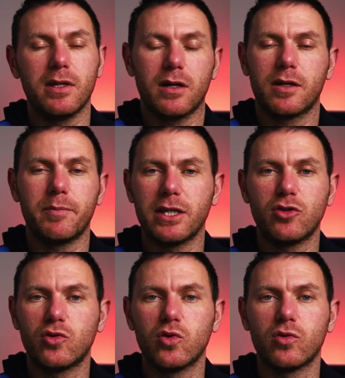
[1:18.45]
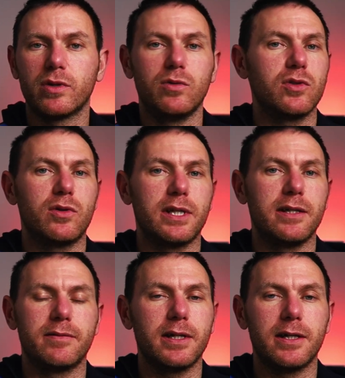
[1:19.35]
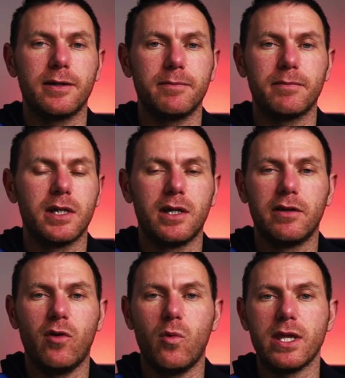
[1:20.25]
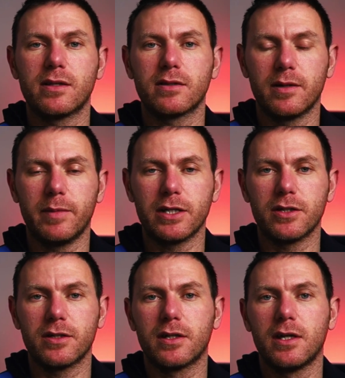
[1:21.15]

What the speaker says: could make tutorials on it for weeks, I'd imagine.